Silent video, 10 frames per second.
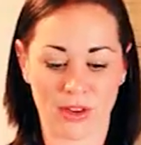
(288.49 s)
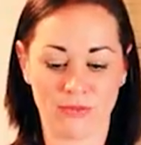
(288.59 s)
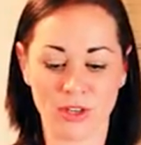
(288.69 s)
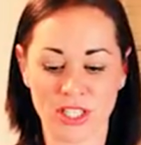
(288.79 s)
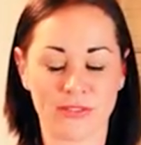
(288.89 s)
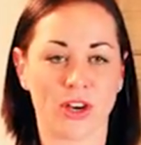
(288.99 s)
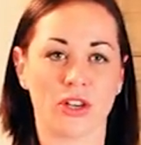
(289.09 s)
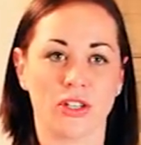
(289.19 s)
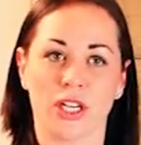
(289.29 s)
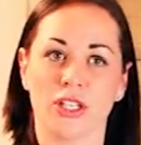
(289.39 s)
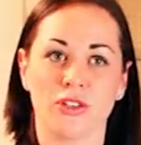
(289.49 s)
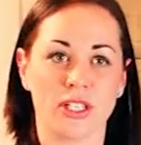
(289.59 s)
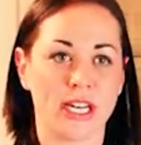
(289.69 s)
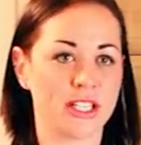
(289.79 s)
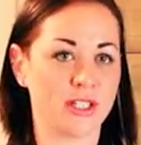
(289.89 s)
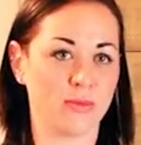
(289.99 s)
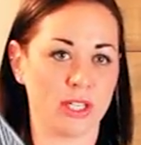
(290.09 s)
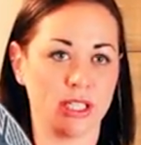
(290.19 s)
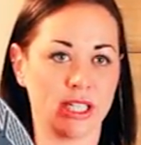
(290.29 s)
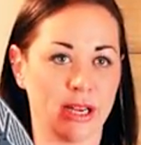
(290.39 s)
First of all, you can use it as you
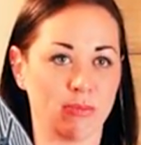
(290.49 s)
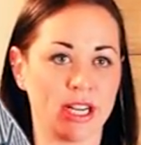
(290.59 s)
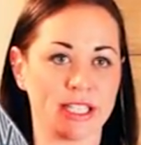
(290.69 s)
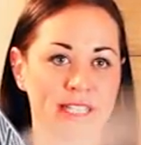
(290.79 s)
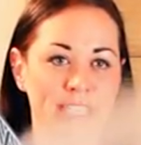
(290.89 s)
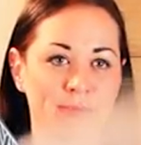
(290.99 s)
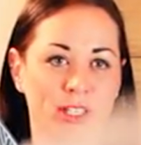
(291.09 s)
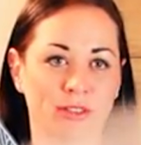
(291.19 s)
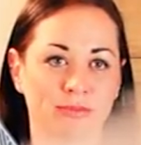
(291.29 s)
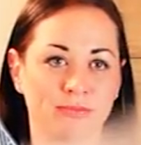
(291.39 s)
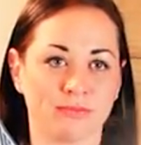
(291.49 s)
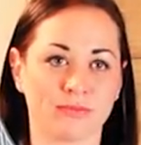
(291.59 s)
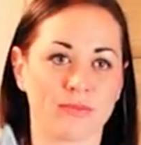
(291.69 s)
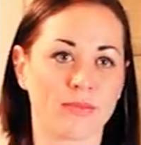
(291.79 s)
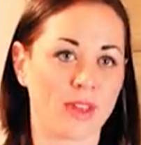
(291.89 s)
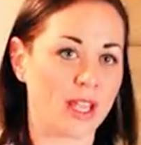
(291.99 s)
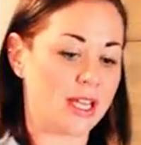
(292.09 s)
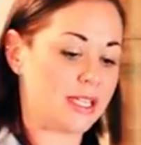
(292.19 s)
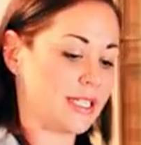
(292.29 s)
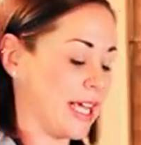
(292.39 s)
would an upright steamer.
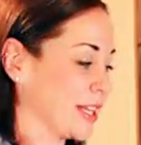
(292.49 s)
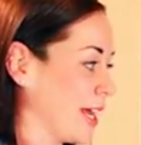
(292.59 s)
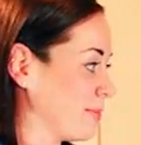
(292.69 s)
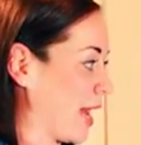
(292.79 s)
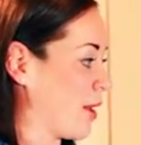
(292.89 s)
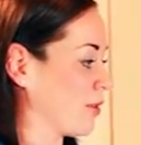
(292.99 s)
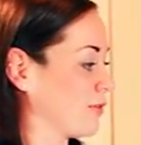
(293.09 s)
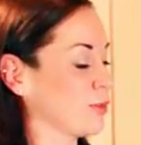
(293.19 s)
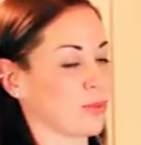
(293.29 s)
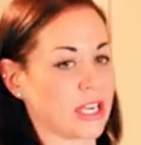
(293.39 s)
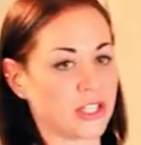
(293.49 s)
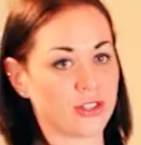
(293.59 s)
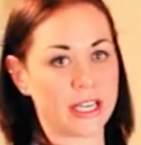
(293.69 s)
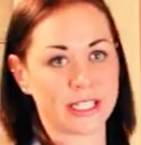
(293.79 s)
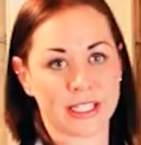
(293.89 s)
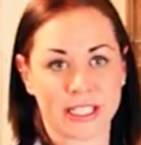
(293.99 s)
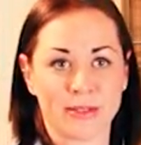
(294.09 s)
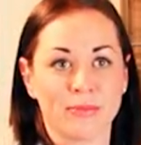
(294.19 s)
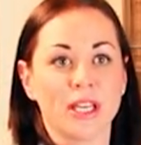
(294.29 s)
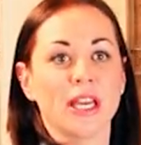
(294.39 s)
Take that powerful pressurized
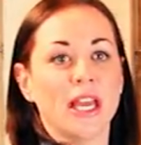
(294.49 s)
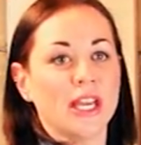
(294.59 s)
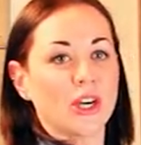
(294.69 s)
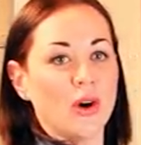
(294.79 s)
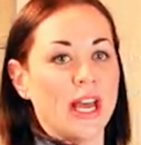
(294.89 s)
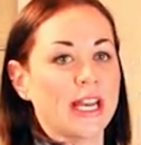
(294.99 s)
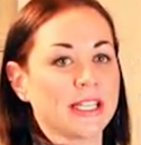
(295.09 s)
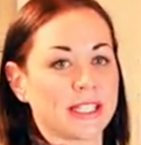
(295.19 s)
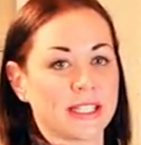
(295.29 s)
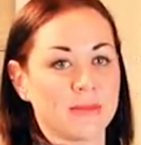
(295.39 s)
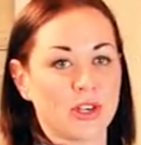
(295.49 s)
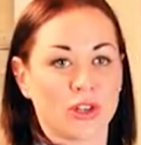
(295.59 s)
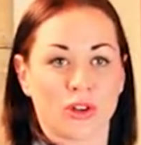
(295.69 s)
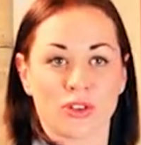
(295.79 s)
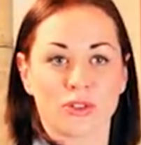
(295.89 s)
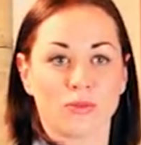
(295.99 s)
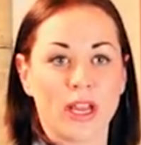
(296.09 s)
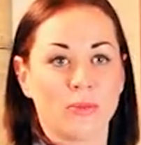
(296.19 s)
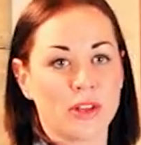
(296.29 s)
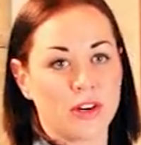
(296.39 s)
steam and go ahead and steam your clothes
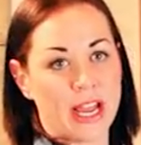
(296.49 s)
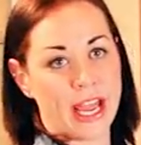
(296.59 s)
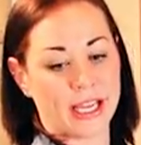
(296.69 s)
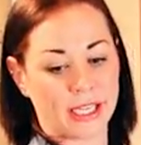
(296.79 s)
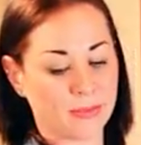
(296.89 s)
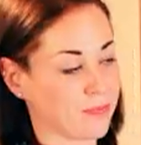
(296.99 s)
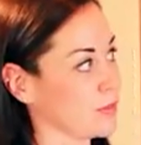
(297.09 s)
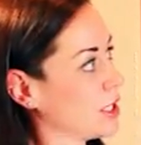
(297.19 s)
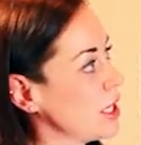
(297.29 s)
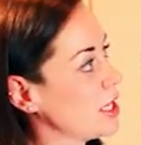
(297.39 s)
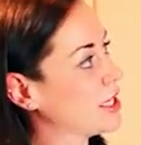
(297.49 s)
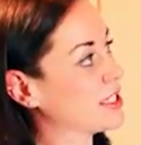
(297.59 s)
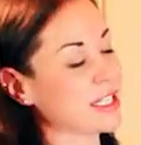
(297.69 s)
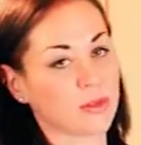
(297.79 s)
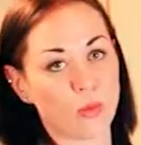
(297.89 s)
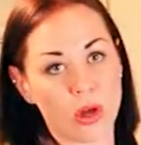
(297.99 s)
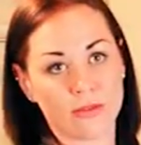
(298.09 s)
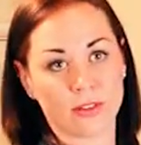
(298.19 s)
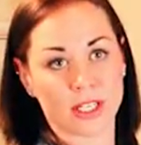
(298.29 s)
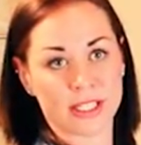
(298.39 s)
right while they're hanging. This is wool,
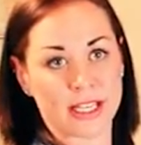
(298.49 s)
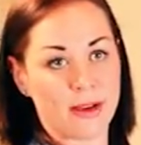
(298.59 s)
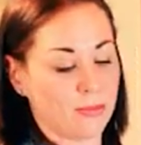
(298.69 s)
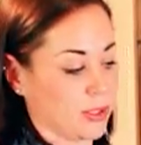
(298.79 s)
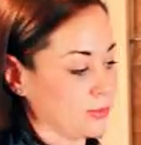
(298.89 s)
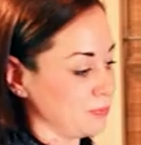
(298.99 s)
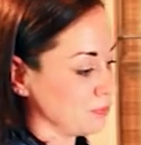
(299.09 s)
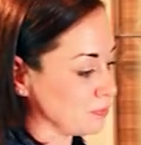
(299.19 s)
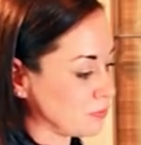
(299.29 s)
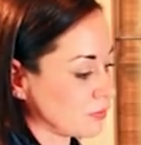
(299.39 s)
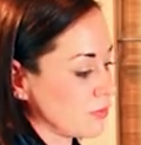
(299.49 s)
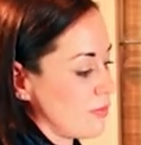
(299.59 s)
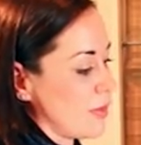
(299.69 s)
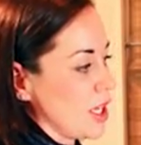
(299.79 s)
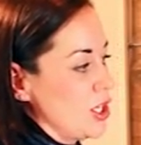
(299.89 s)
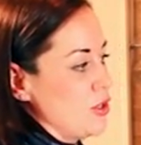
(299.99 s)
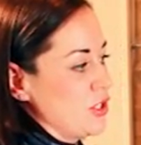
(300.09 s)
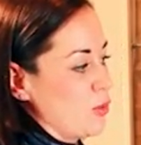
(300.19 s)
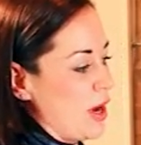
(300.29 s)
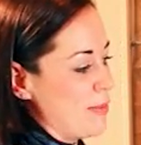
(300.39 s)
for example. Use
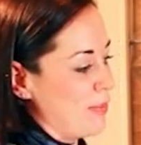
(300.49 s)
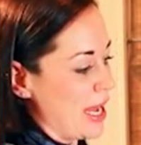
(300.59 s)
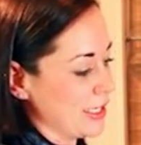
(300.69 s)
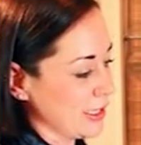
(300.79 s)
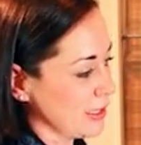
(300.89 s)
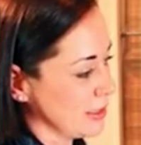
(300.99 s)
the white button